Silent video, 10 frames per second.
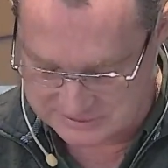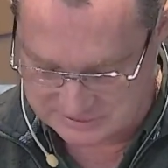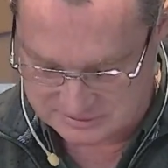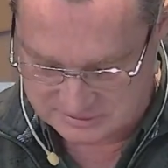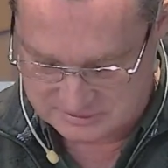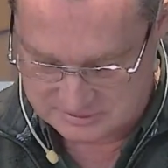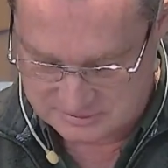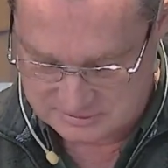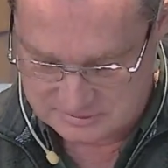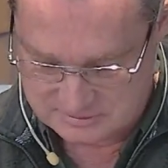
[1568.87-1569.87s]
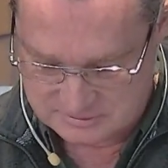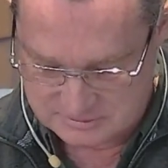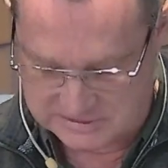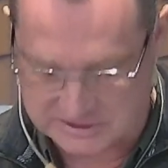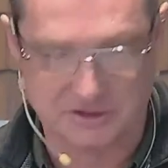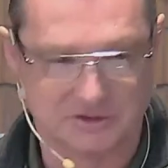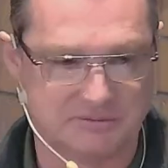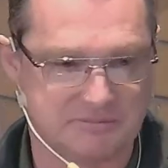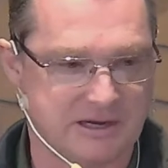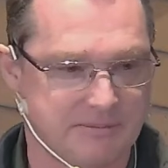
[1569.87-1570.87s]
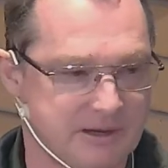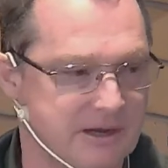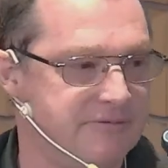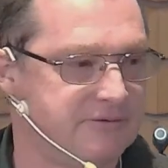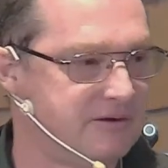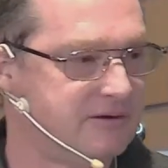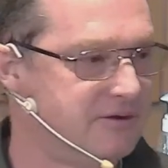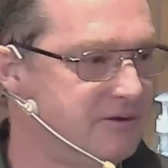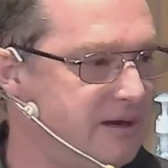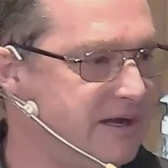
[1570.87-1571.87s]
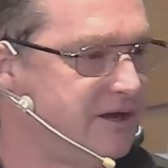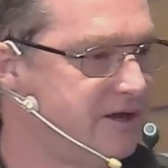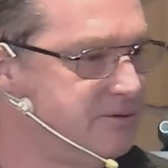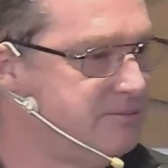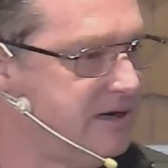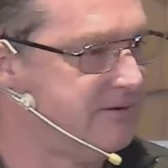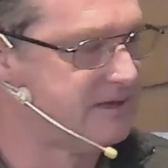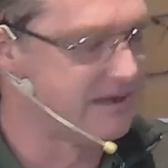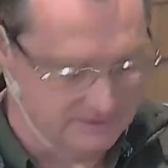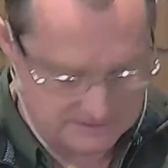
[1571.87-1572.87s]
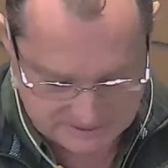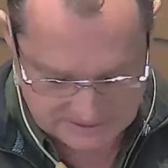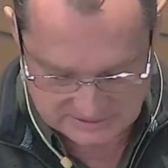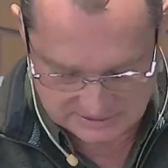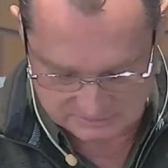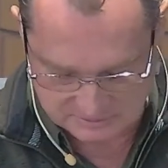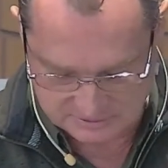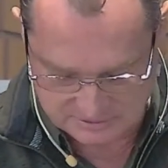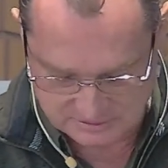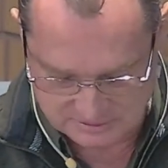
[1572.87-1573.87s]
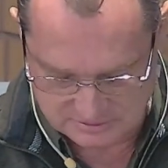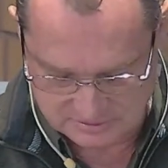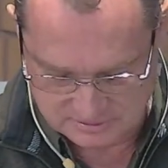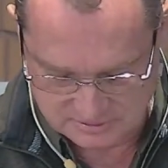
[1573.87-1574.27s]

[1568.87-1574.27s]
blood, unless you tripped up over on the way home after having a bad day at work.